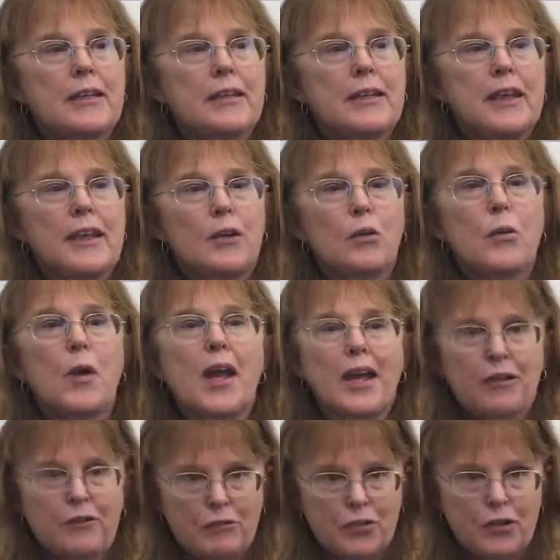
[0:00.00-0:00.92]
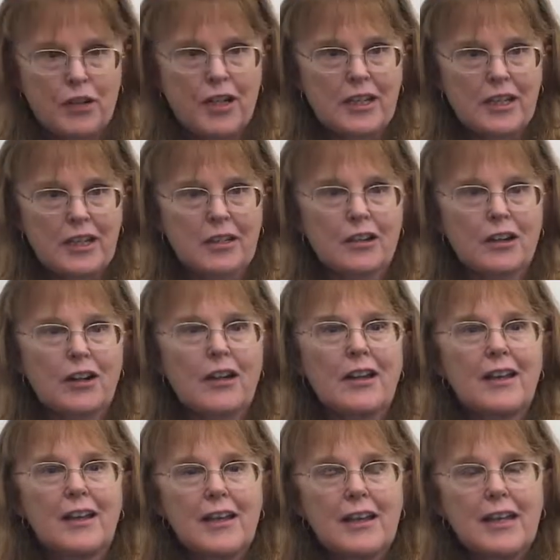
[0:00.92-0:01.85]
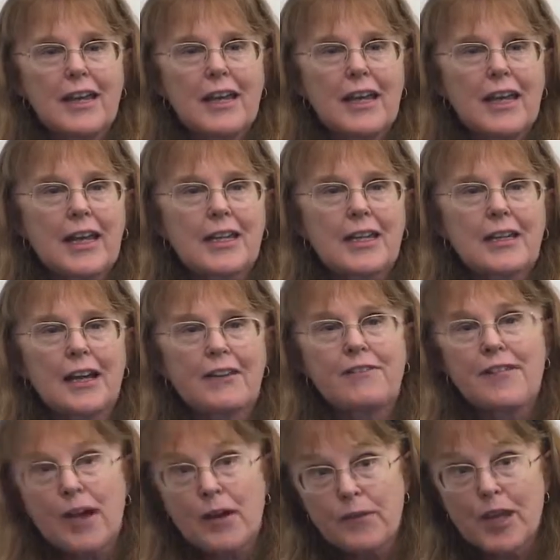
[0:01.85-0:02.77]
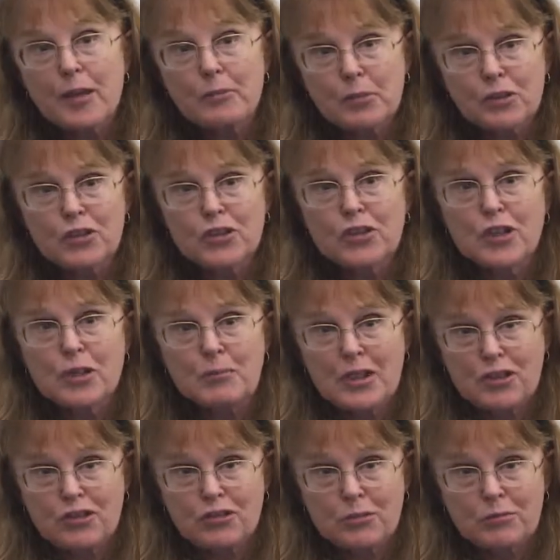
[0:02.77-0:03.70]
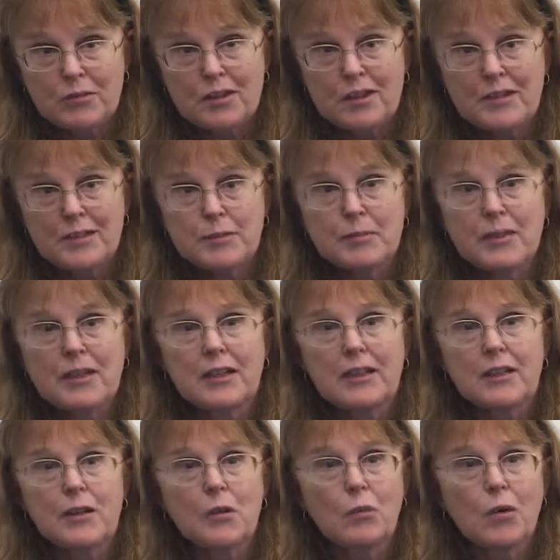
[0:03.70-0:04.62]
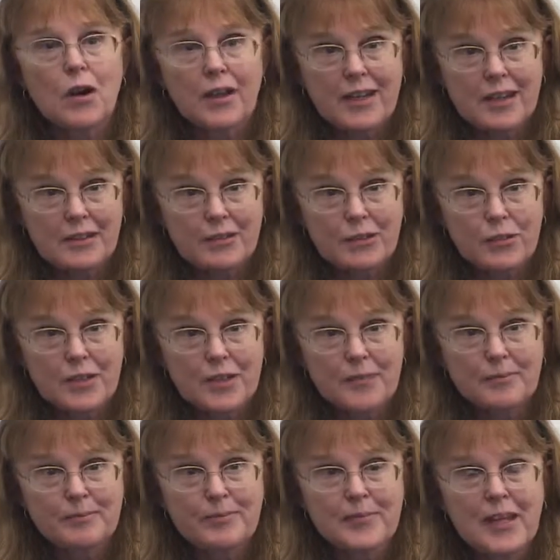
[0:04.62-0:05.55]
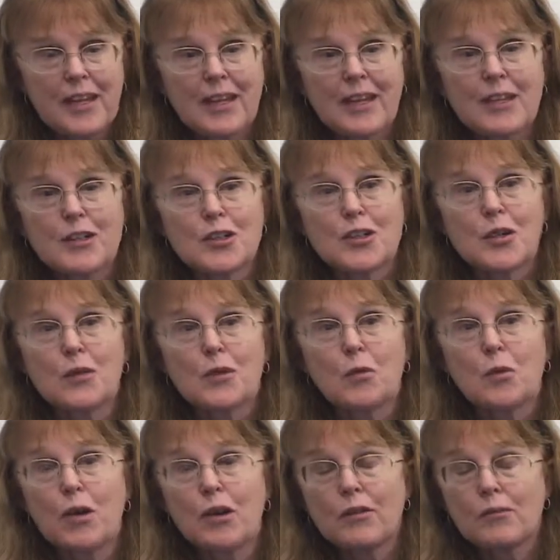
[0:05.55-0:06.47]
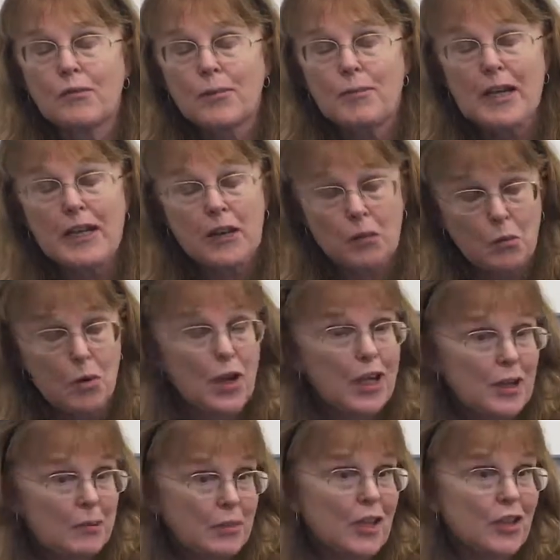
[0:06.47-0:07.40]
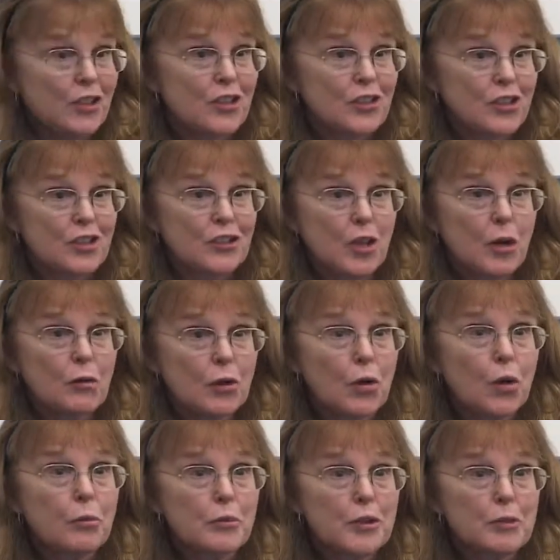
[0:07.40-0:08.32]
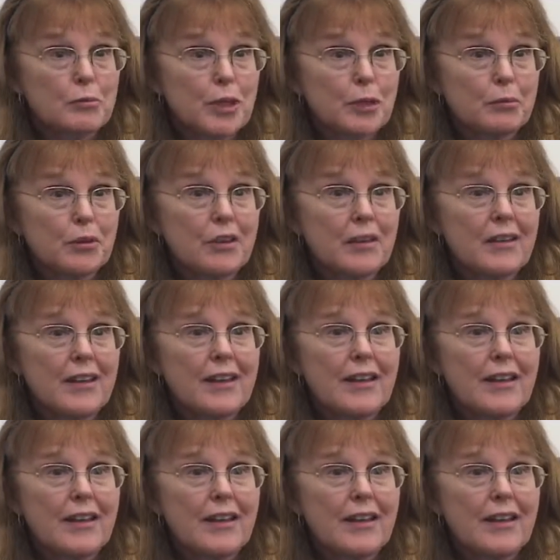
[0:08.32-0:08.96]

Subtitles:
get away for a year. And I found that position at Mass General Hospital in the walk-in unit. And many of the walk-in patients I saw were homeless people.